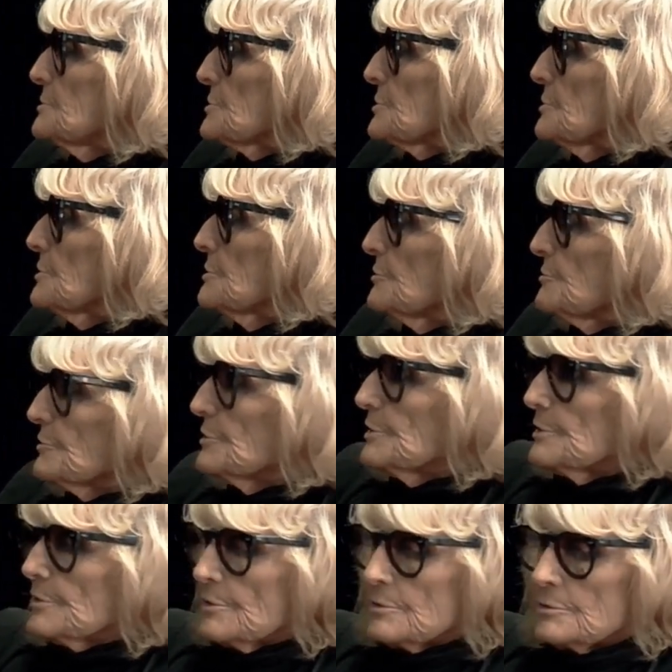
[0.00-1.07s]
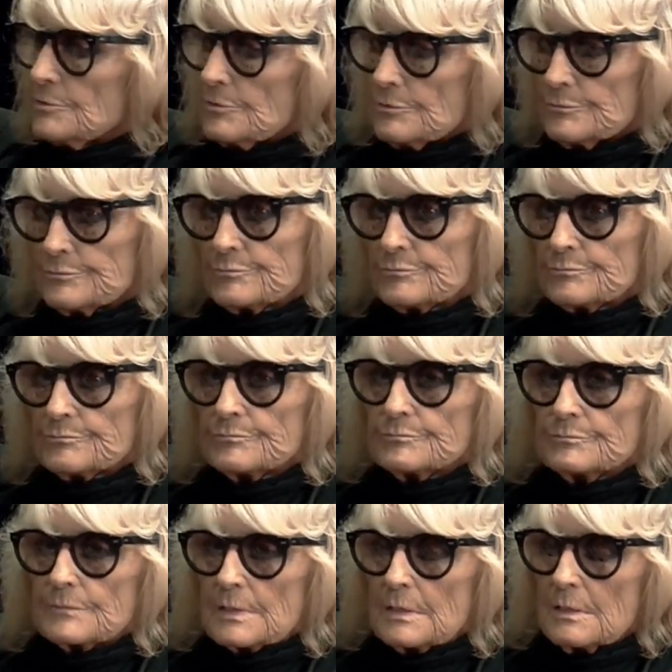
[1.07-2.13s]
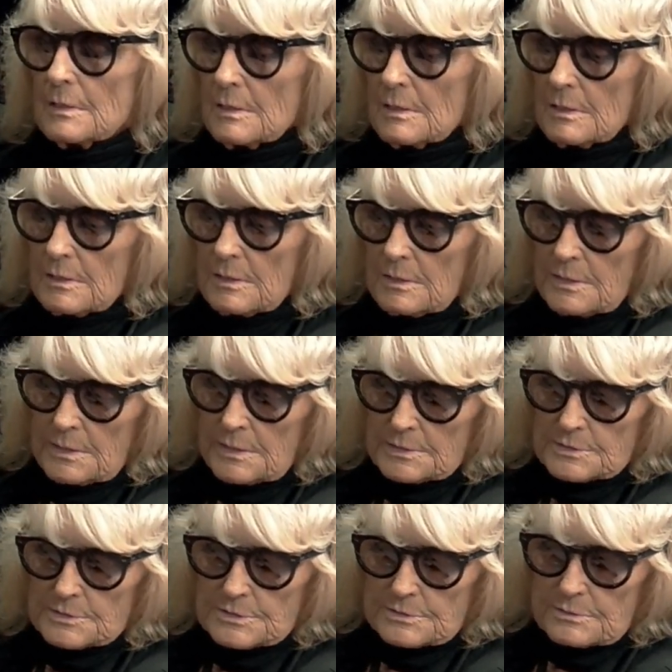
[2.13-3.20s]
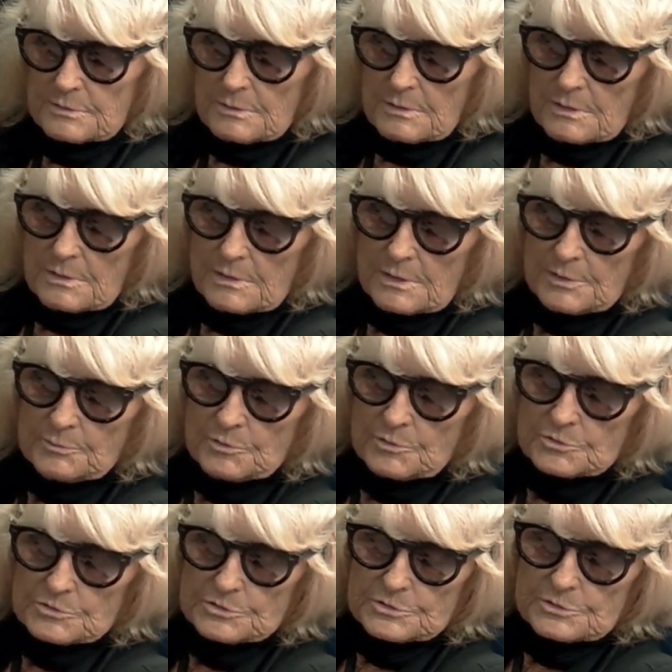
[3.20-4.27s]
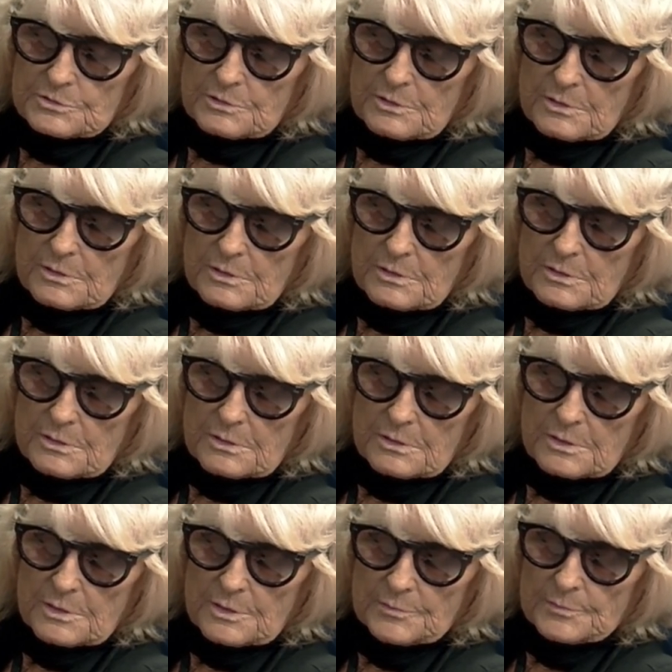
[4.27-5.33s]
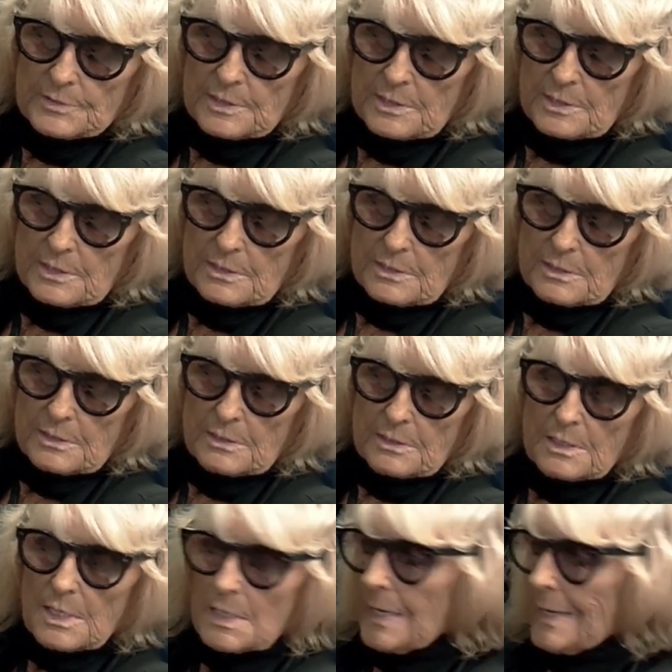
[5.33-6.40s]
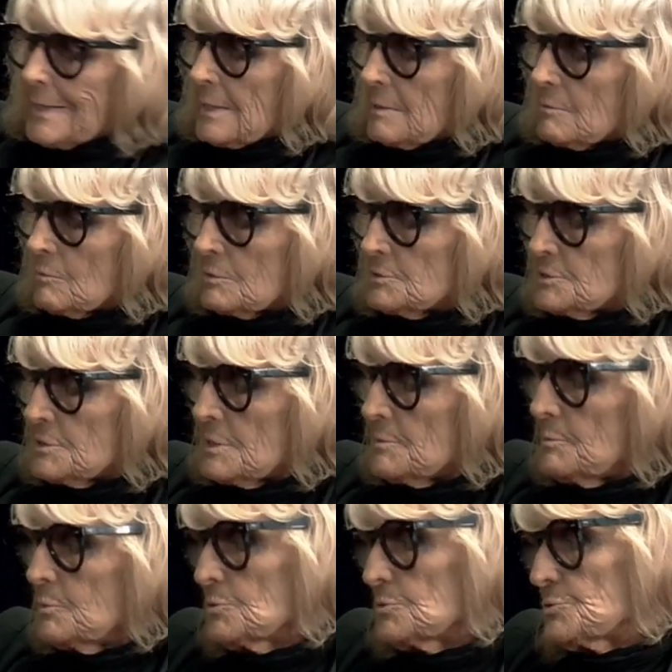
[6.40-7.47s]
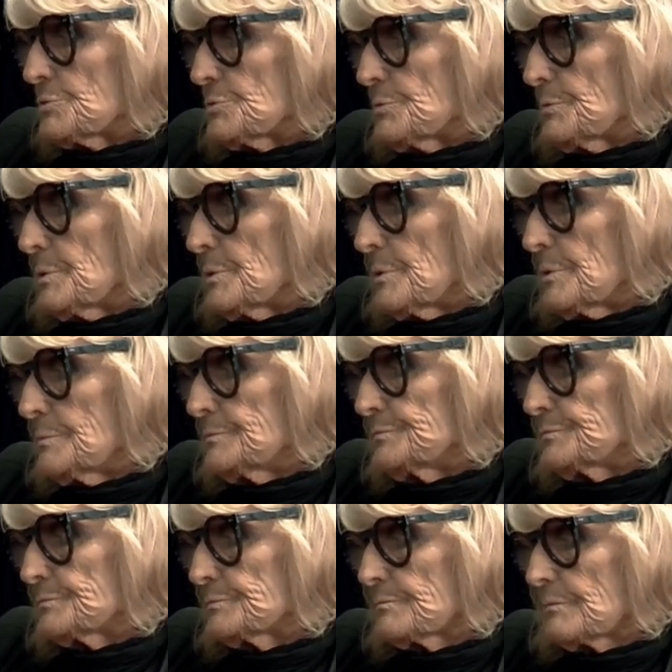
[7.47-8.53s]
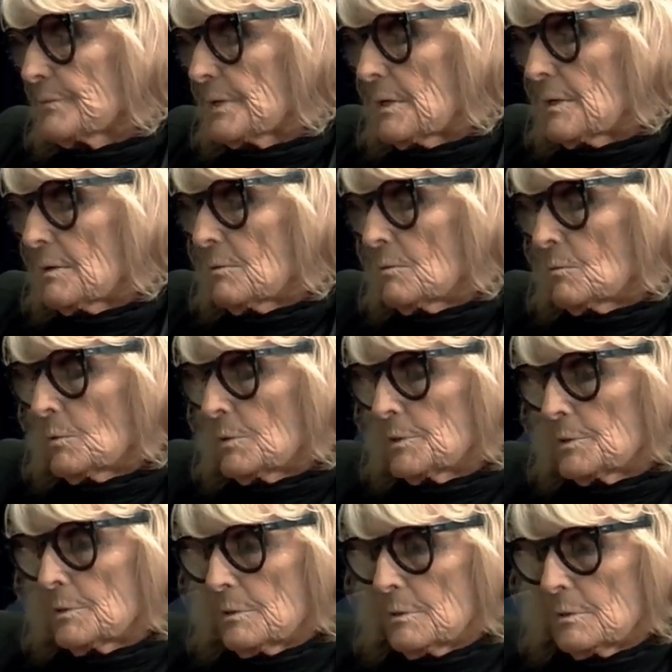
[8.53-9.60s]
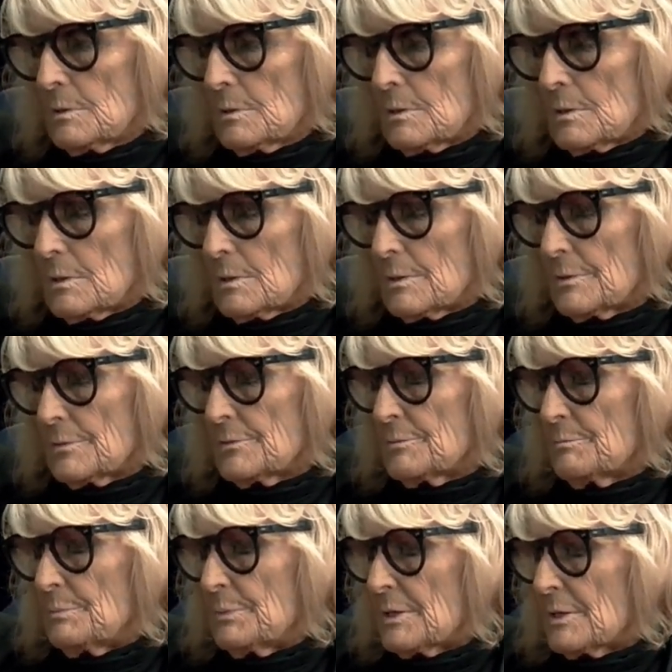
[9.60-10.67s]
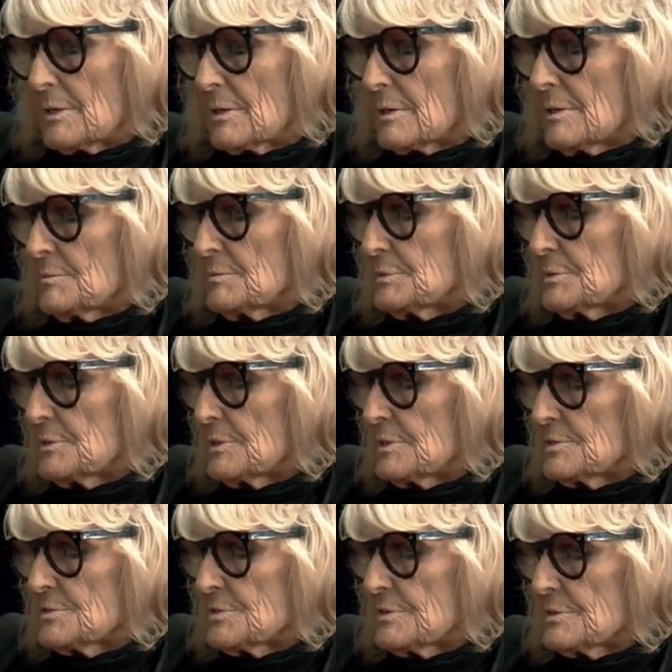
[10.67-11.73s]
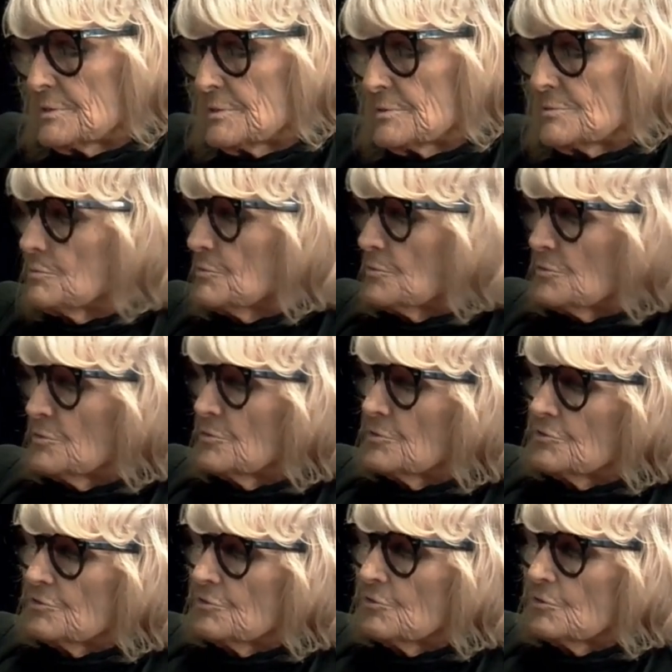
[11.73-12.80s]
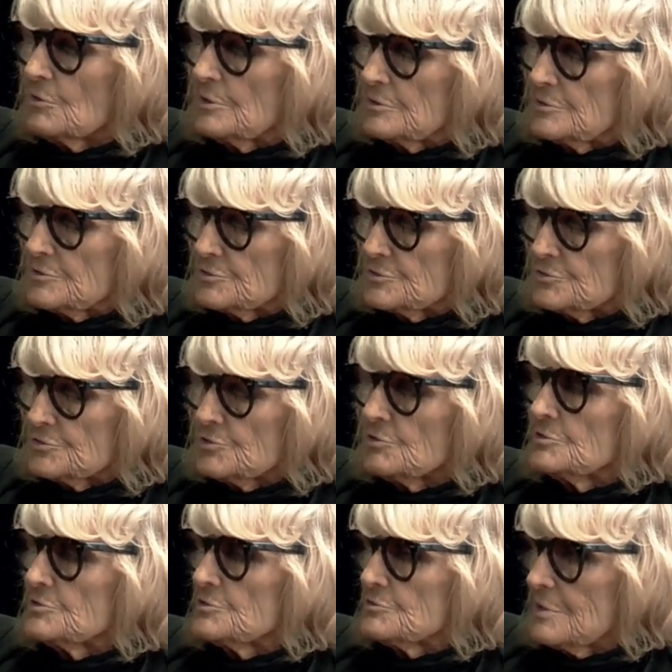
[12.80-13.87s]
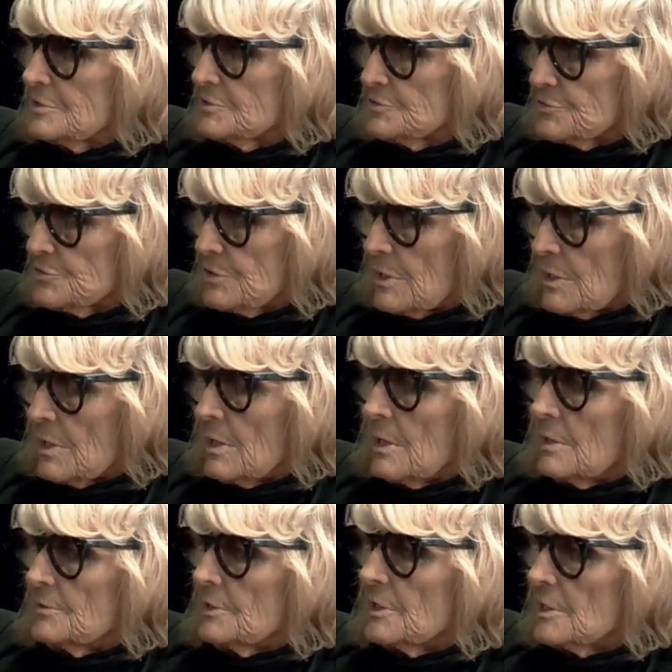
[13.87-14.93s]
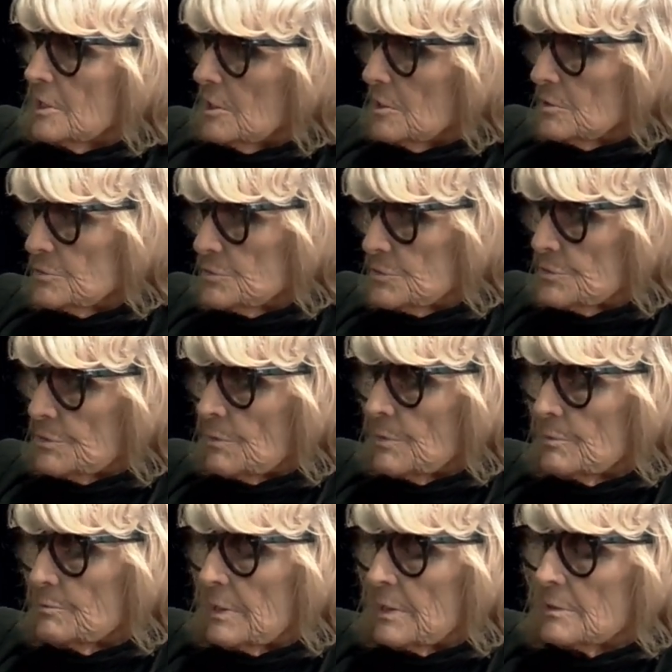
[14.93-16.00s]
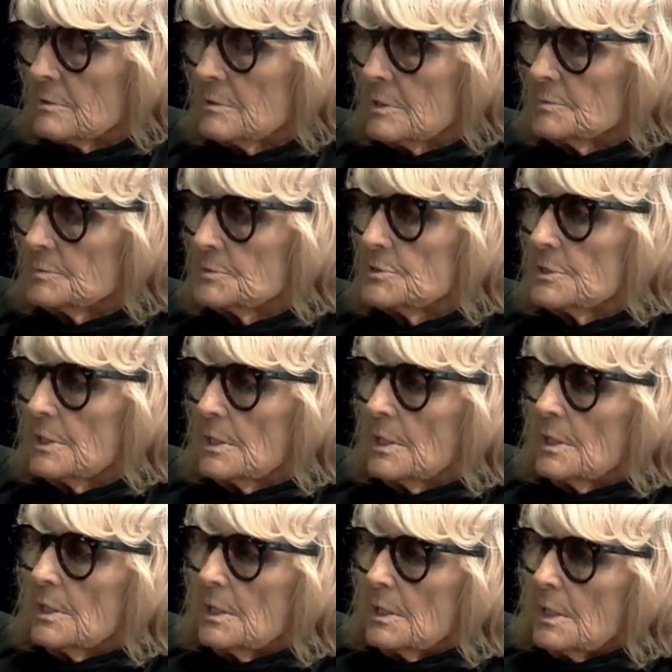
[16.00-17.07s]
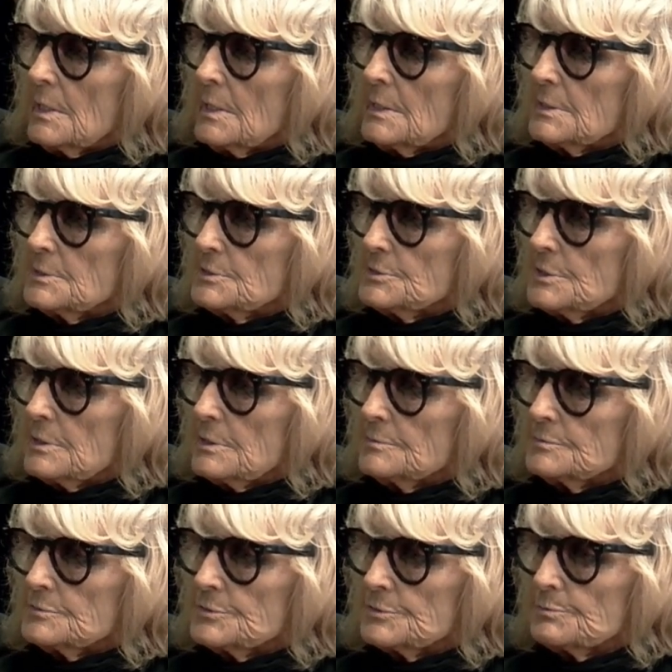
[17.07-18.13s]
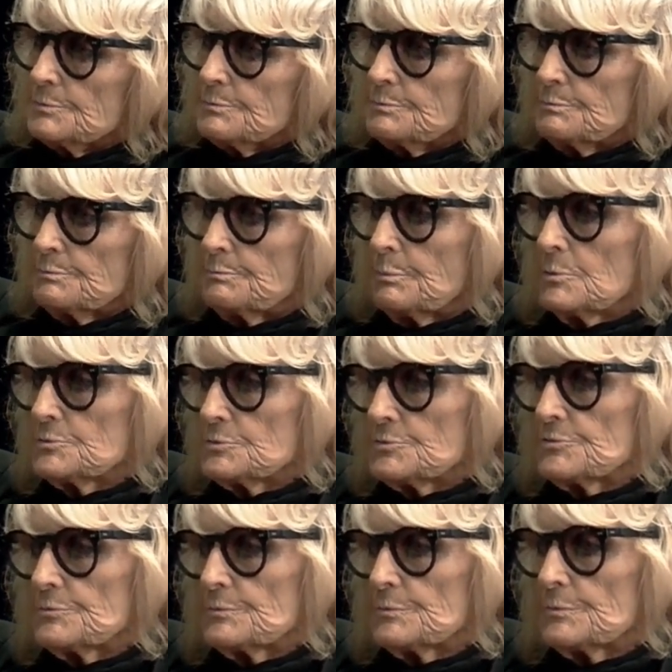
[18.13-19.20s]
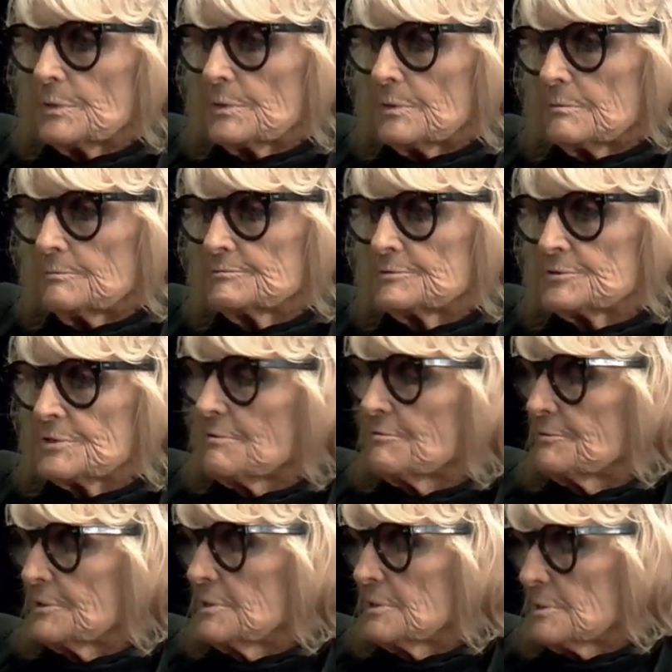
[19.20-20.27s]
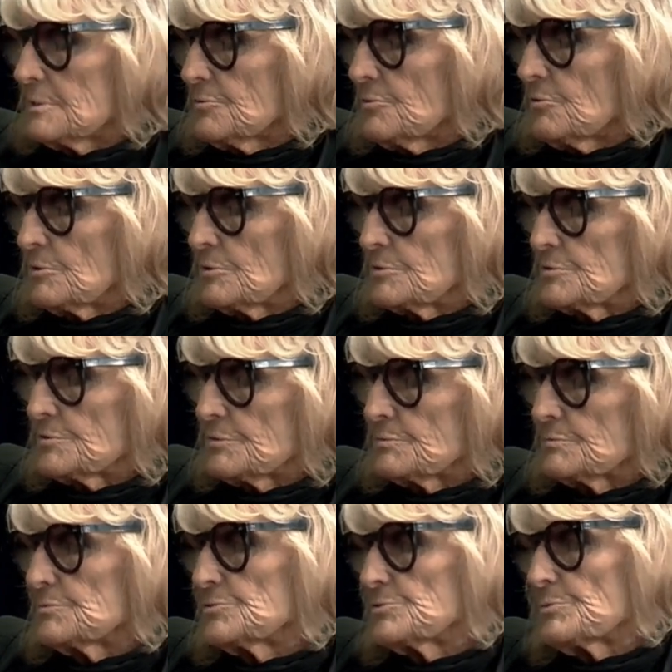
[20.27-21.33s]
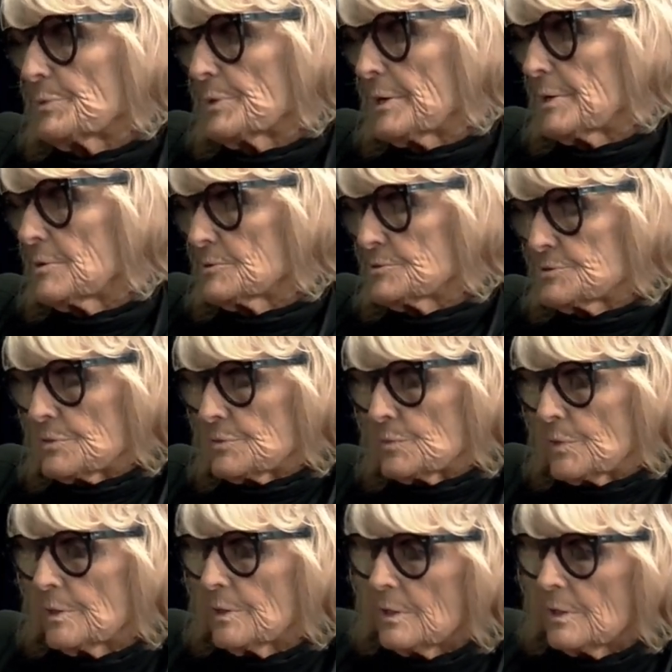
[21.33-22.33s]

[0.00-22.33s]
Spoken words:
got a 3-year-old, and he brought him in, and I went and I bought some. When the big companies that did toys, Toys R Us, they closed, they went bankrupt, and so bought some stuffy little toys from Japan or somewhere